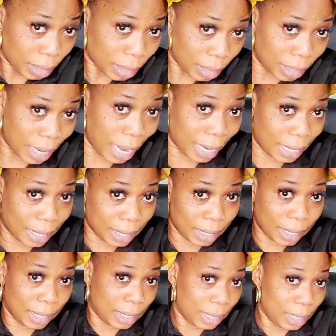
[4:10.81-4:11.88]
Drag
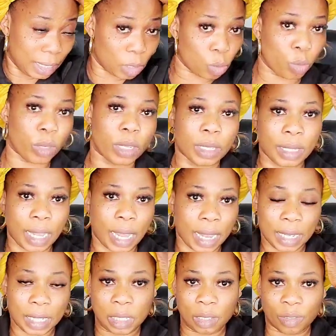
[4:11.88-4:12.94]
it this way. Now
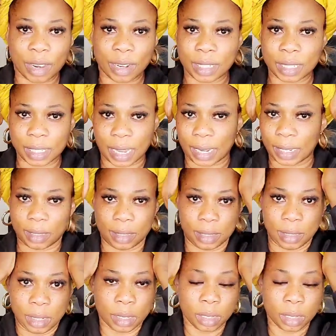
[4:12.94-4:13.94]
it's very tight.